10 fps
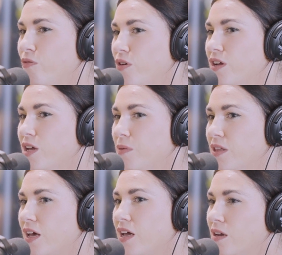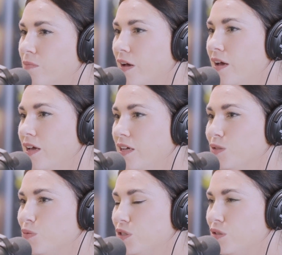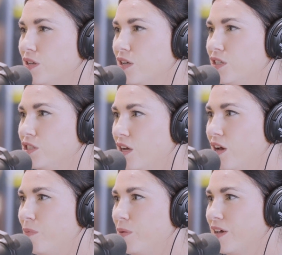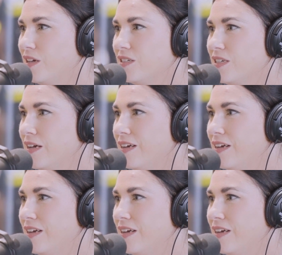we're keeping that in mind, we're doing a good job, because